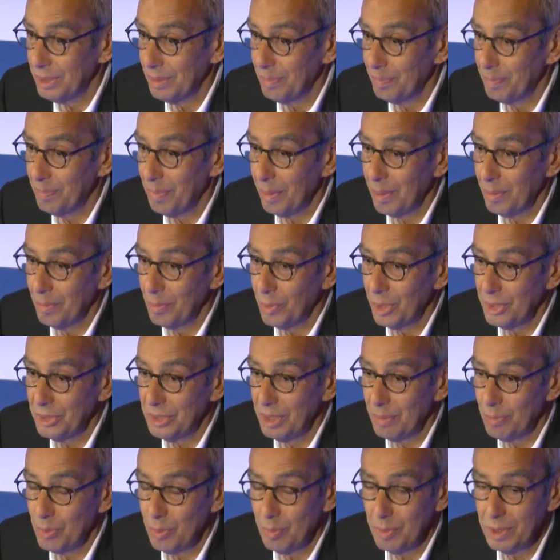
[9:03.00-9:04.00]
sharing.
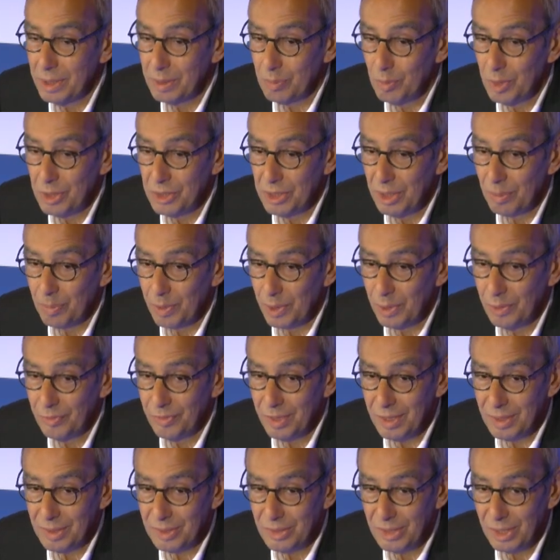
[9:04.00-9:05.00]
Why
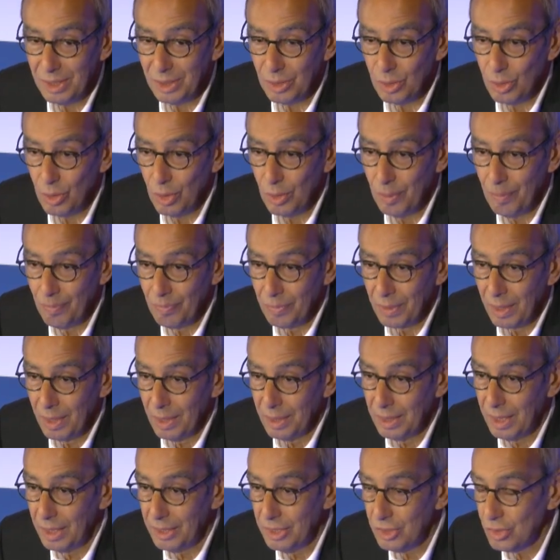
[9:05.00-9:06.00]
is it half
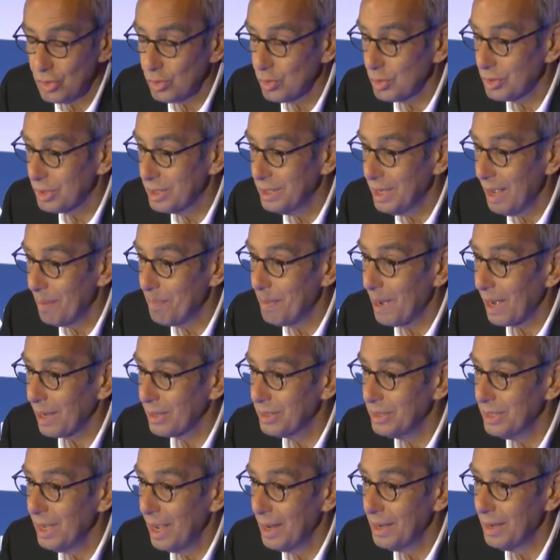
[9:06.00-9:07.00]
public, half private?
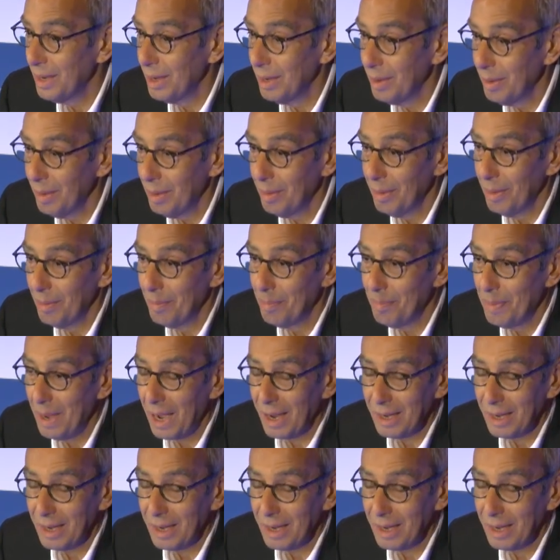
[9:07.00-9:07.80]
Because some things